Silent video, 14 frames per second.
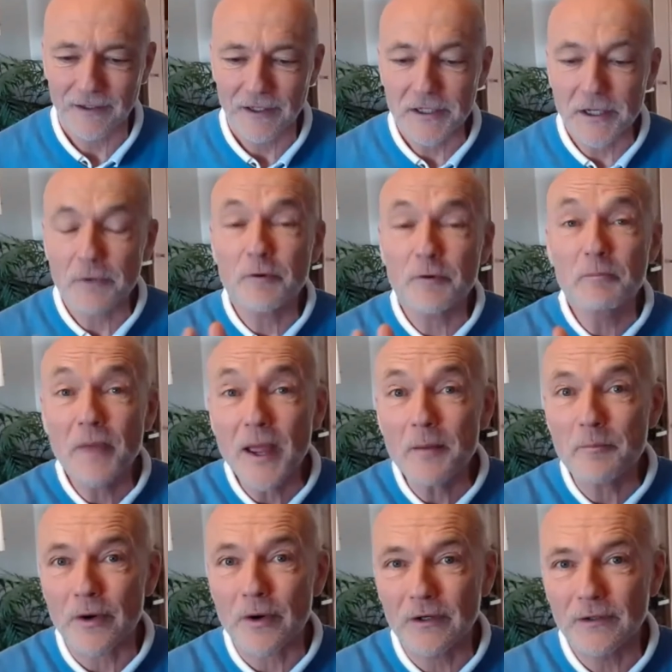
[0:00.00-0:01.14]
Now,
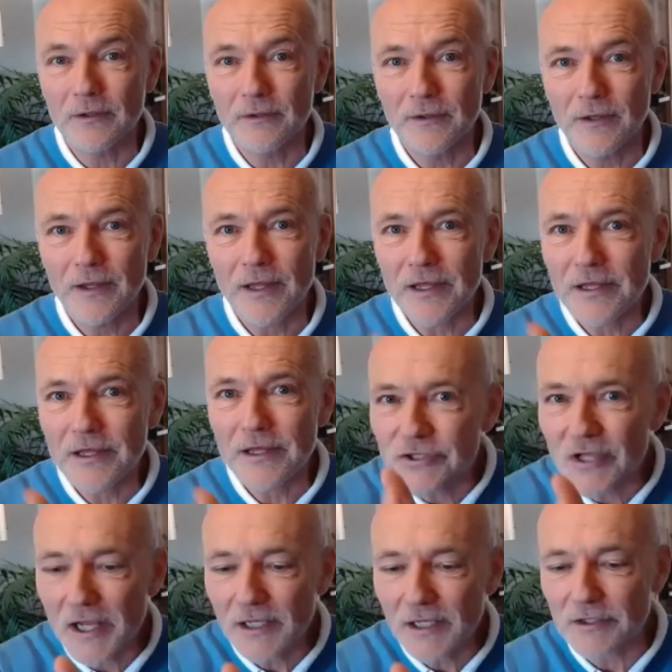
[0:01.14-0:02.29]
remember, he's
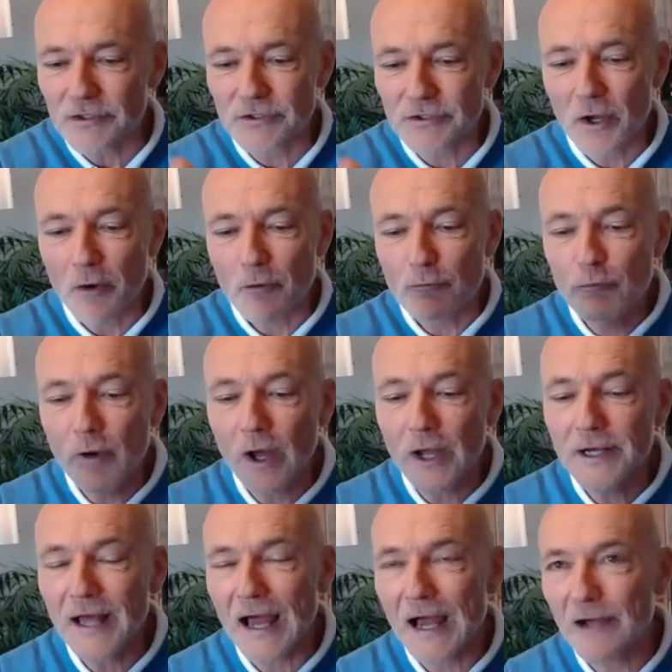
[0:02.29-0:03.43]
saying this right
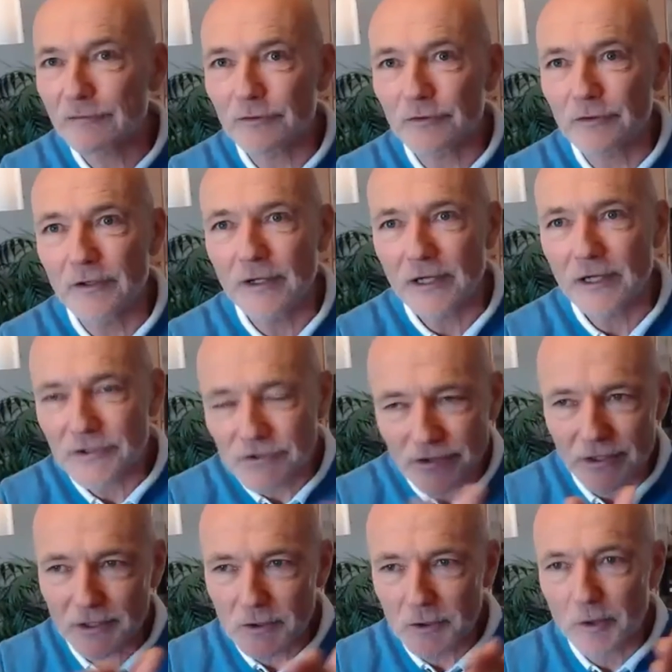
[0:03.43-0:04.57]
after,
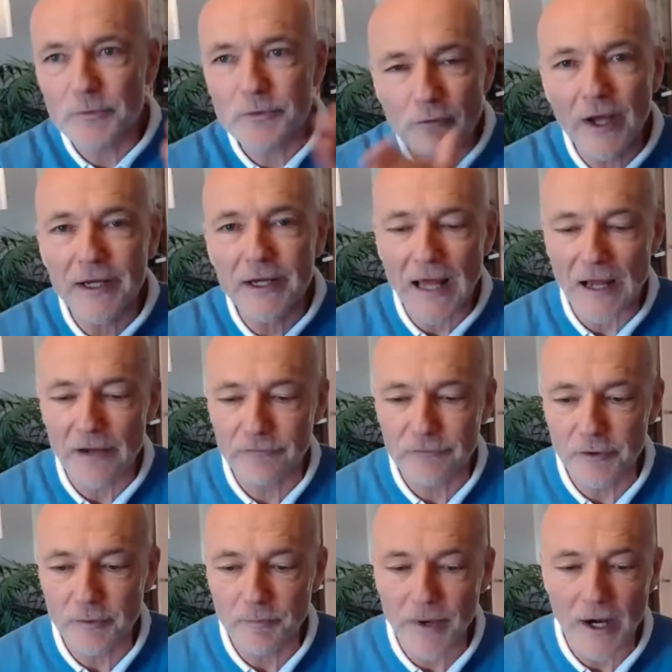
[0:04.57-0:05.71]
it comes right after
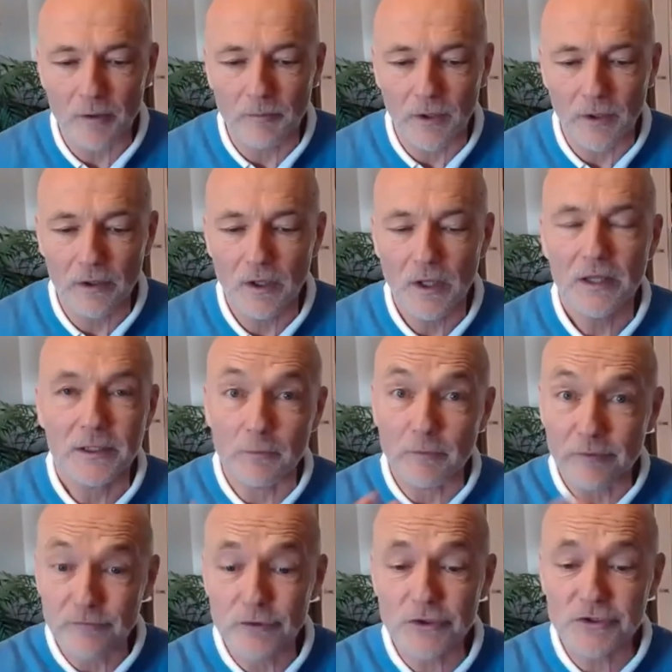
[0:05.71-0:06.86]
the parable that
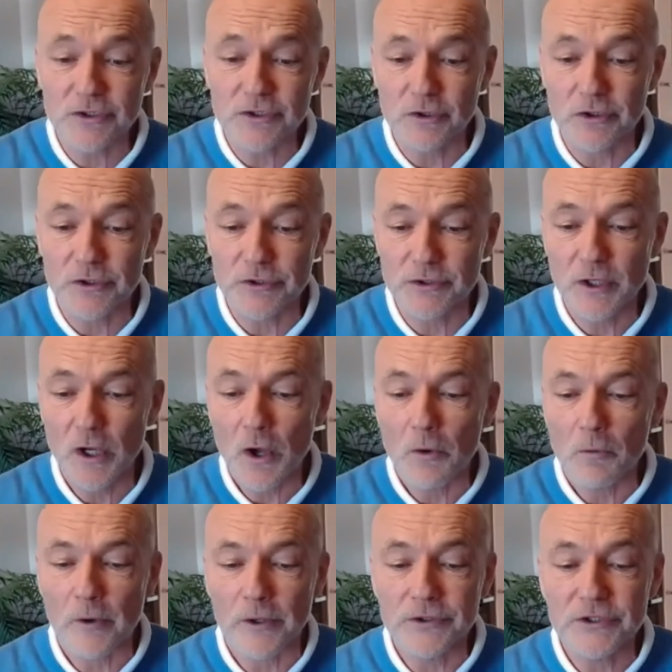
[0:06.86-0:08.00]
we've just discussed,
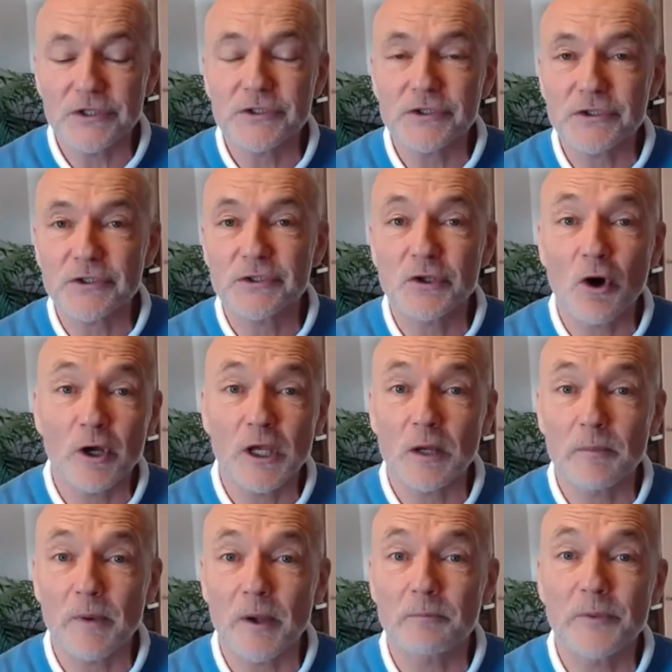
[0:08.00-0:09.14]
where Jesus is talking
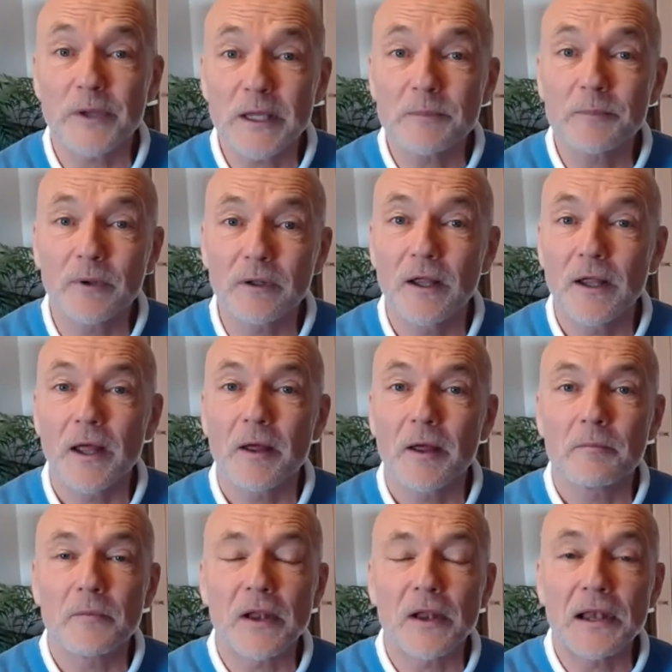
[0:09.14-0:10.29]
about people
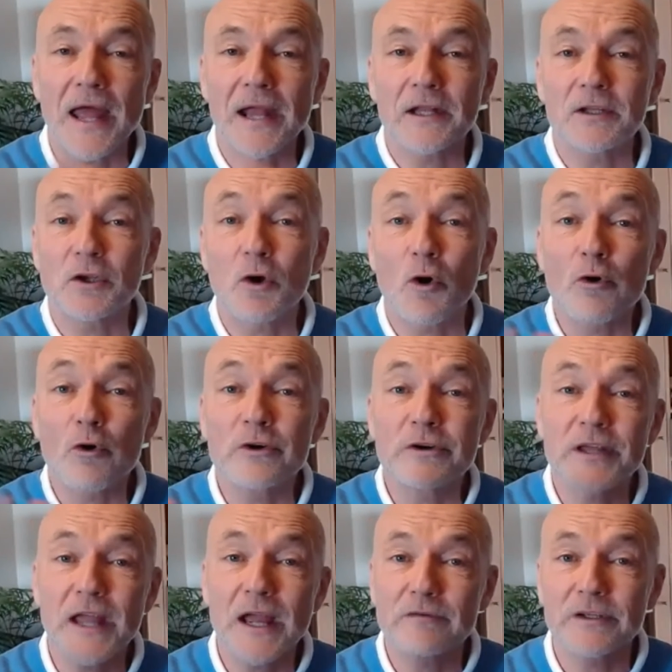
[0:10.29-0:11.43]
letting the
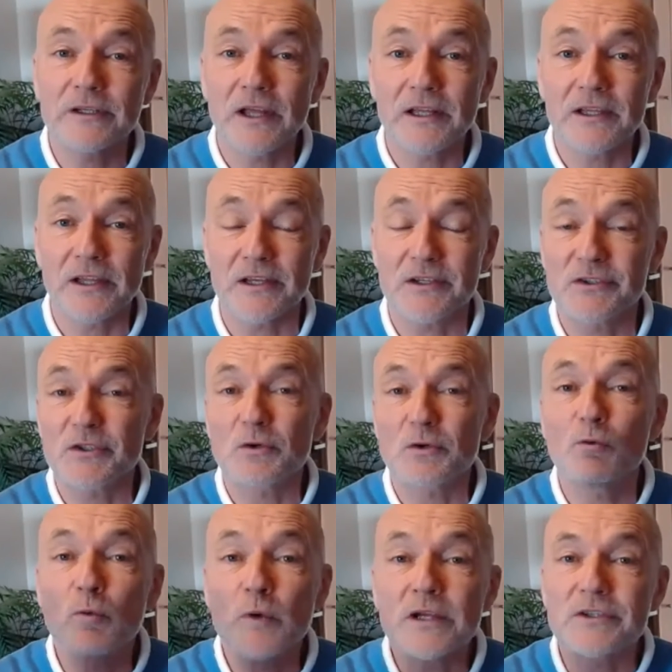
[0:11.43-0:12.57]
ordinary everyday things
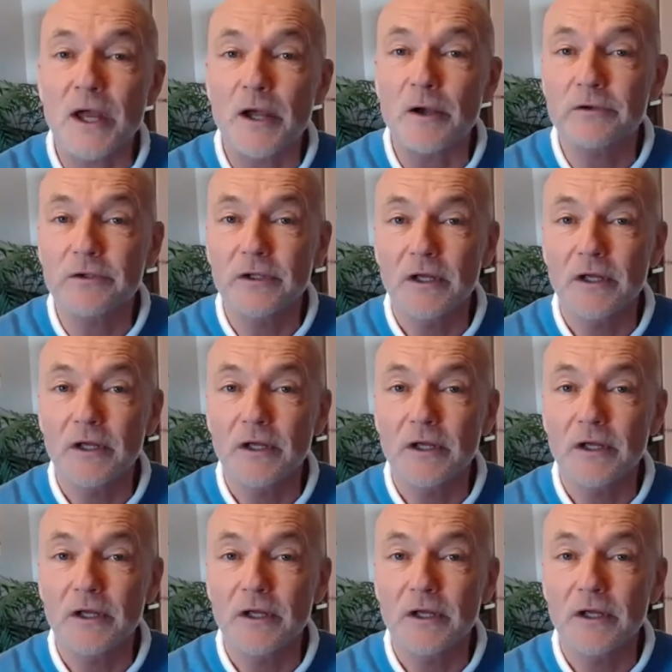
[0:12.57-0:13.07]
squeeze out